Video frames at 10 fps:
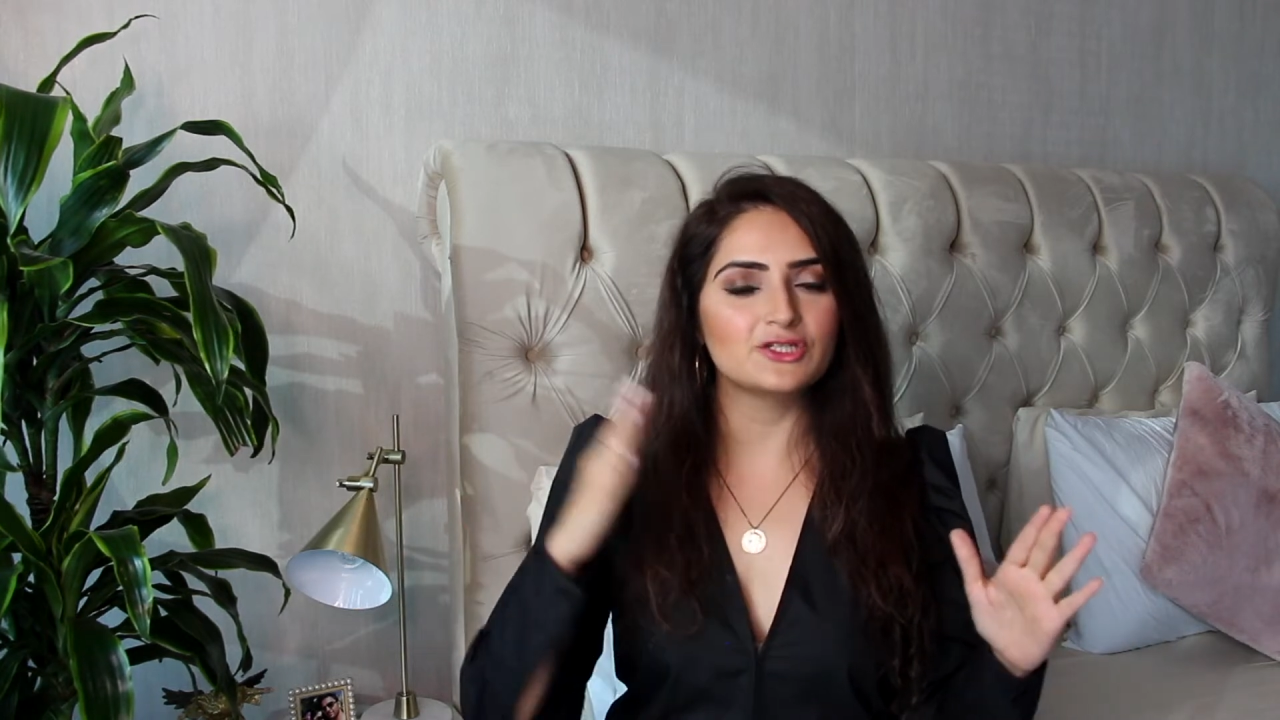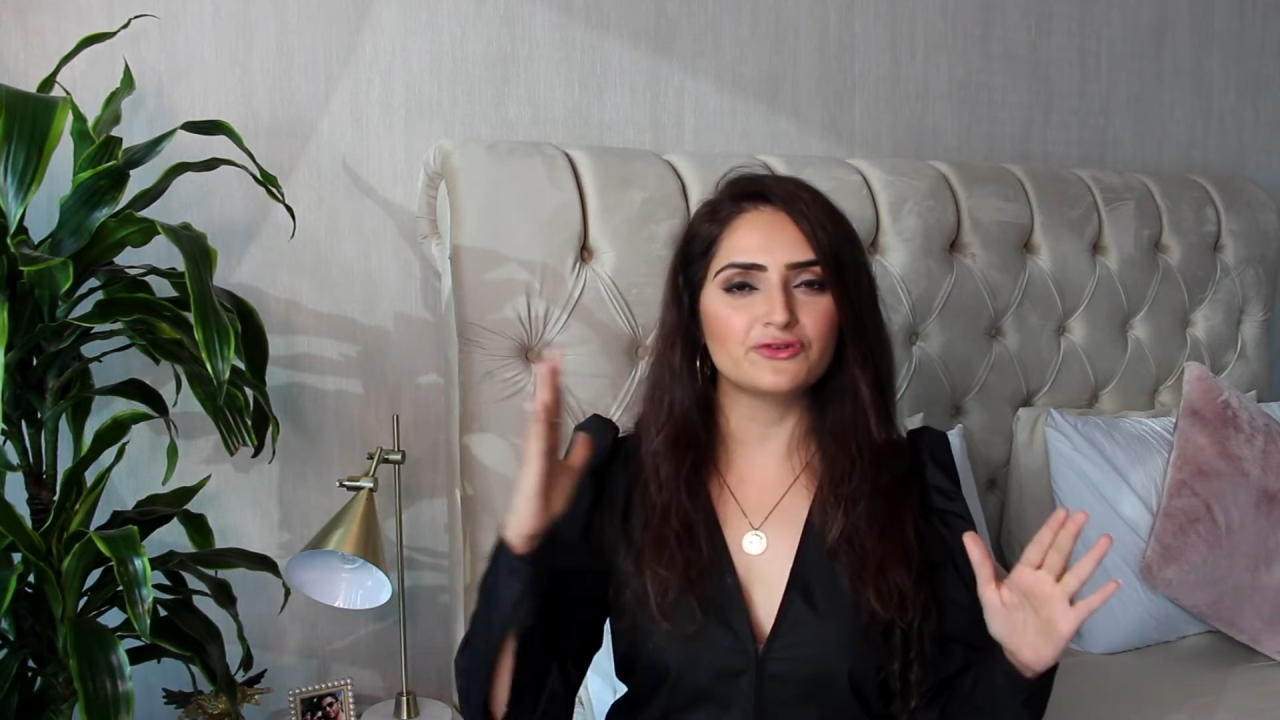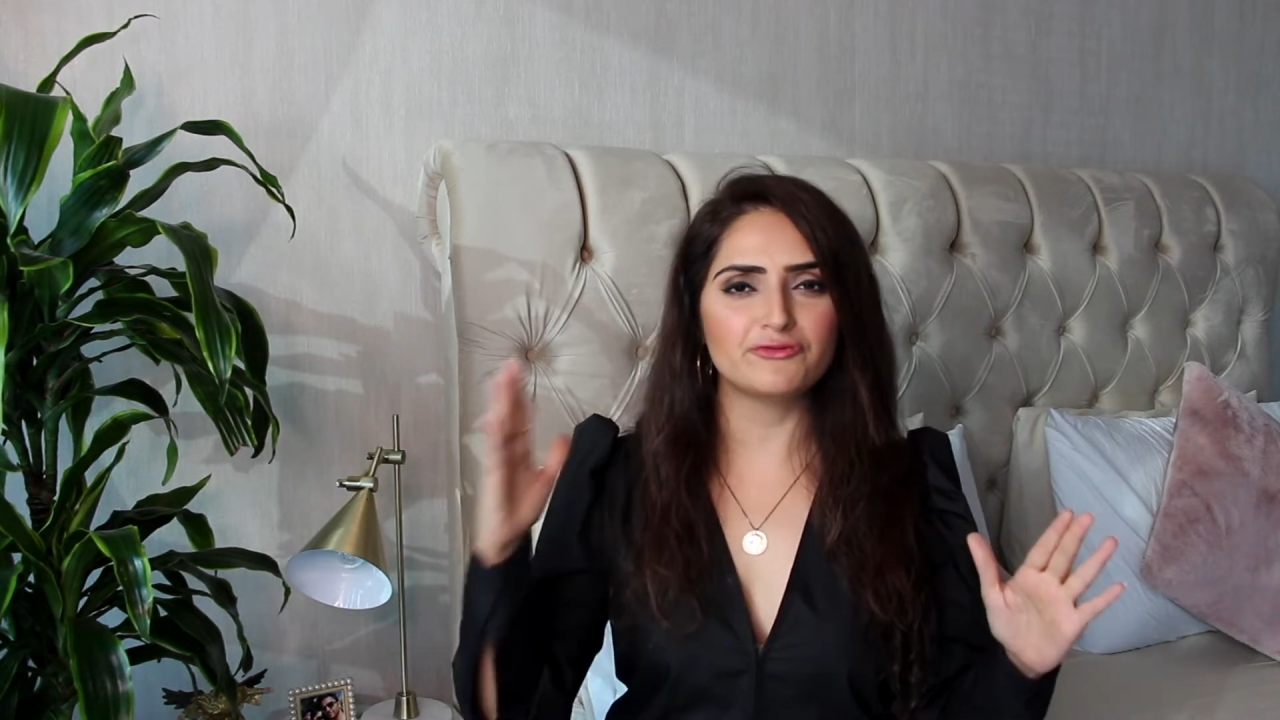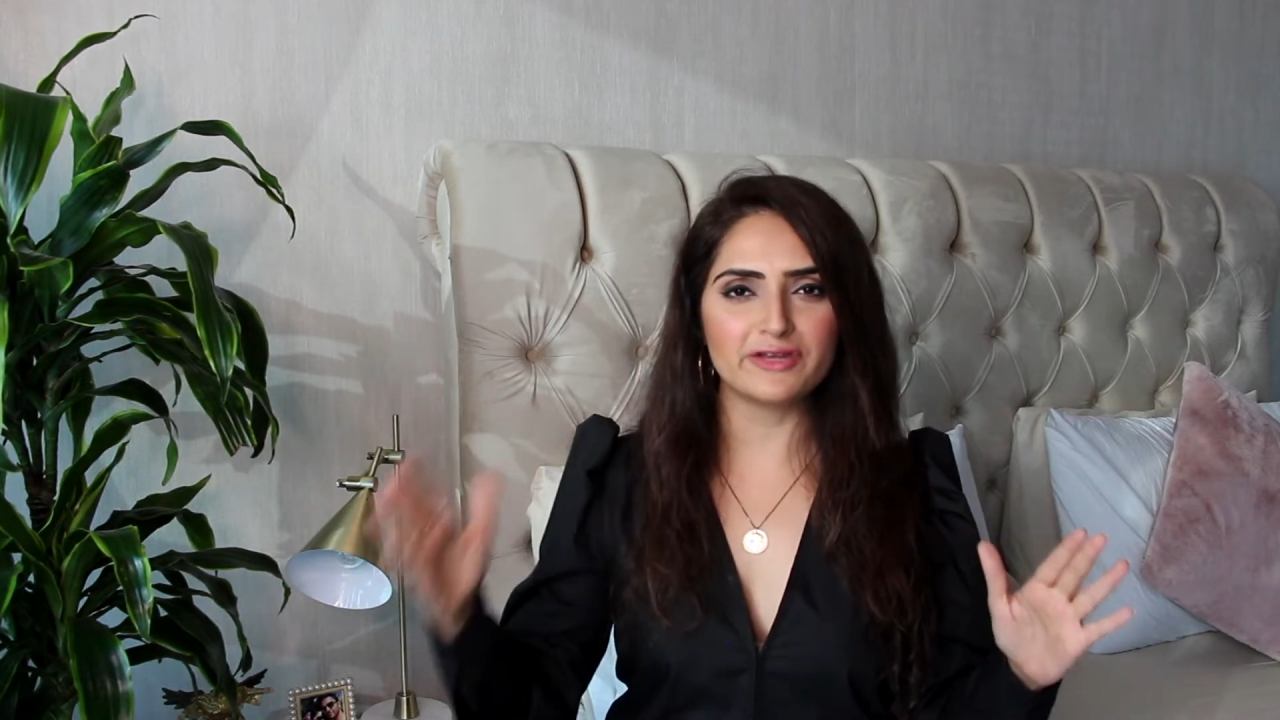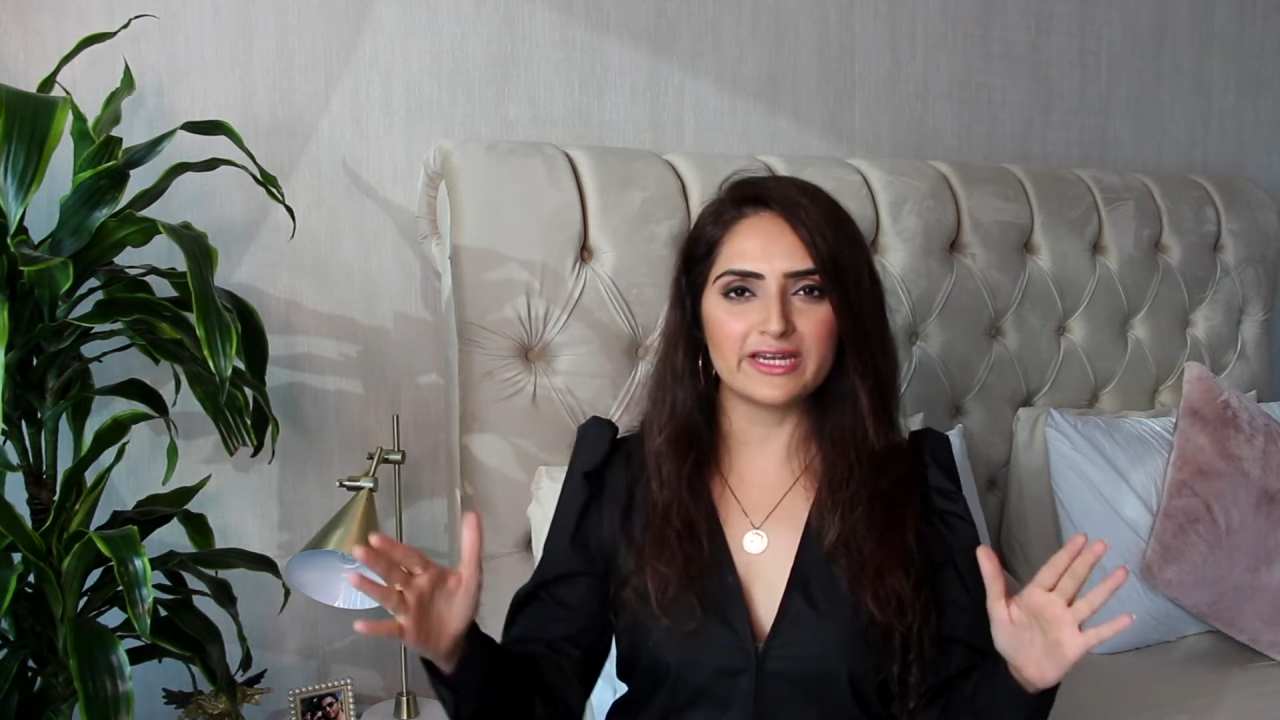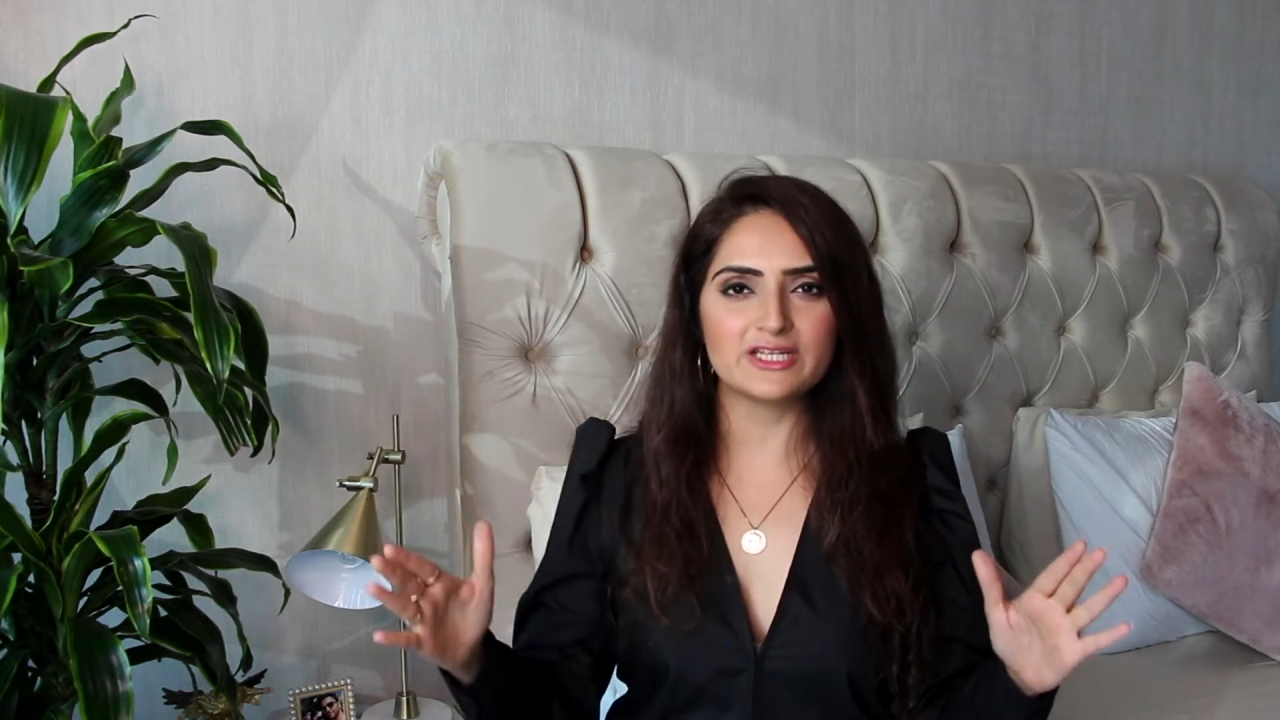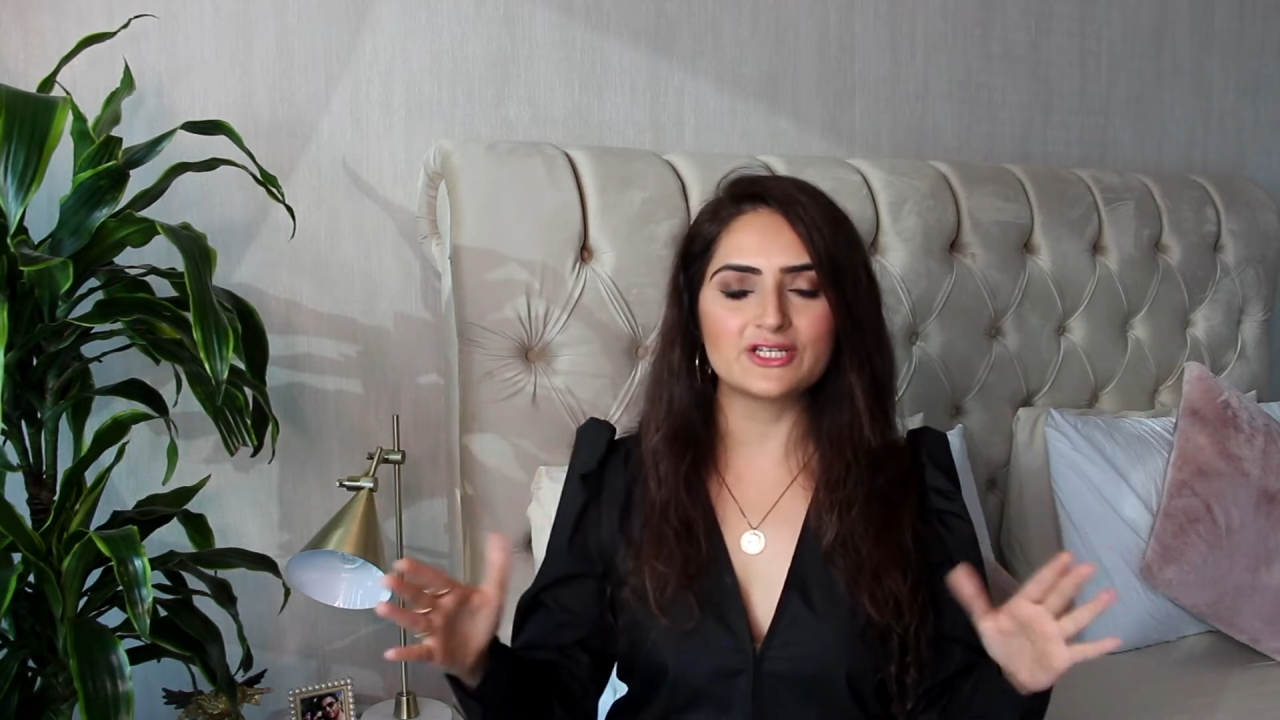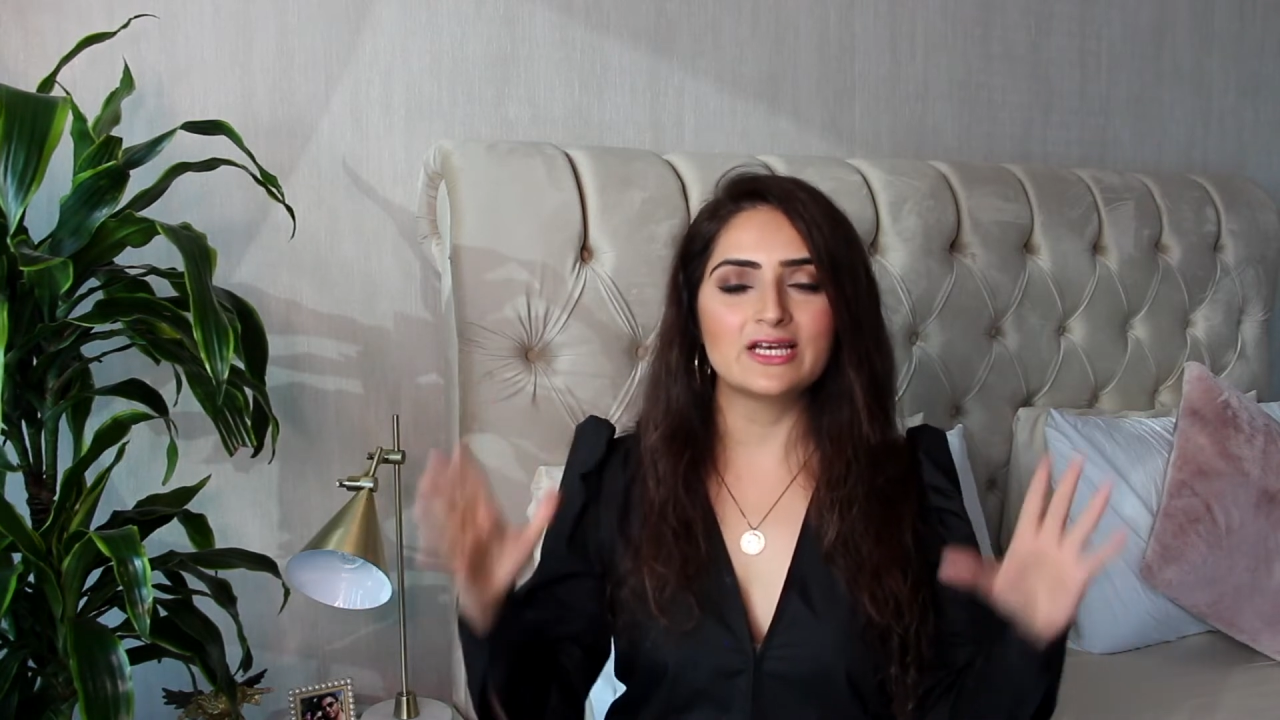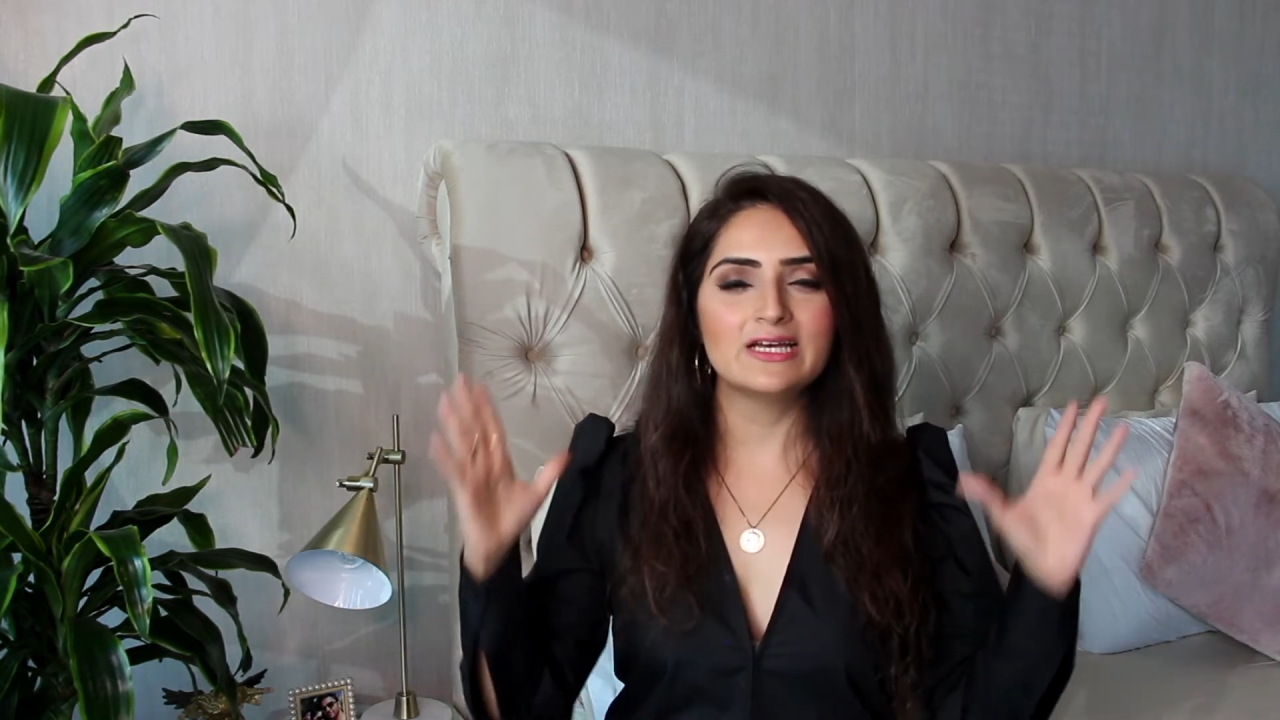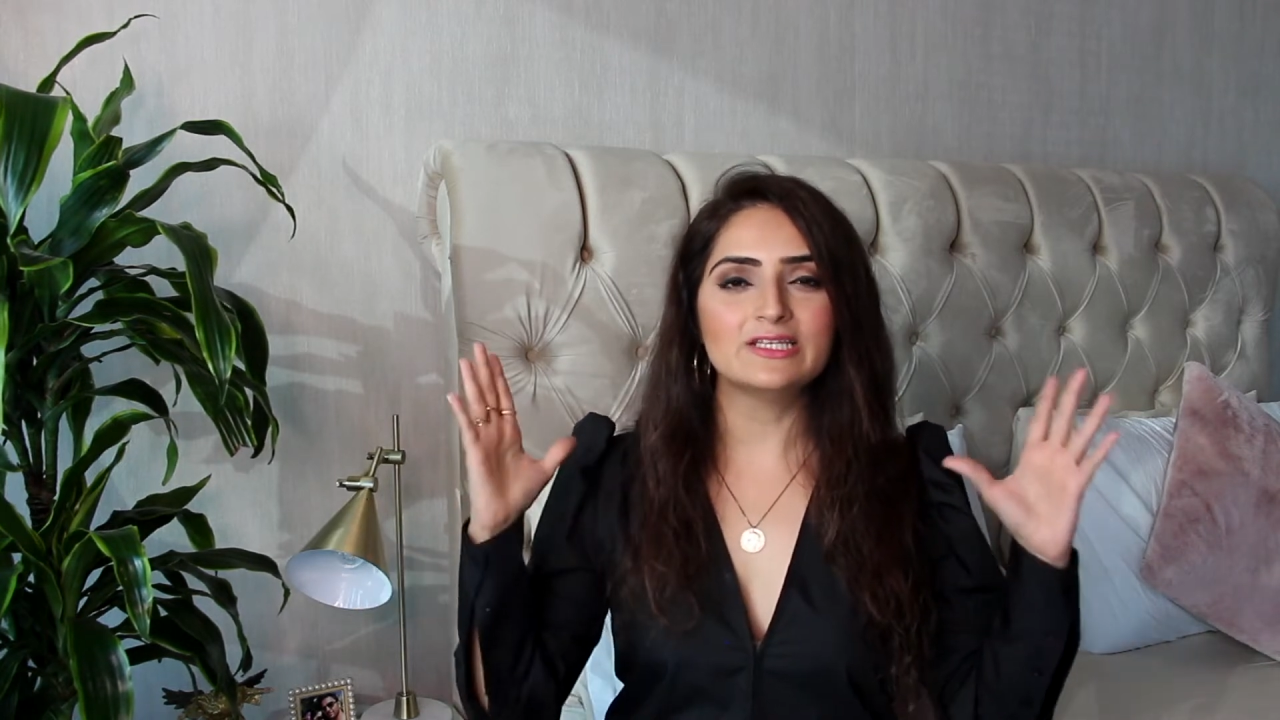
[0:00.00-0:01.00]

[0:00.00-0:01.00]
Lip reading: to finish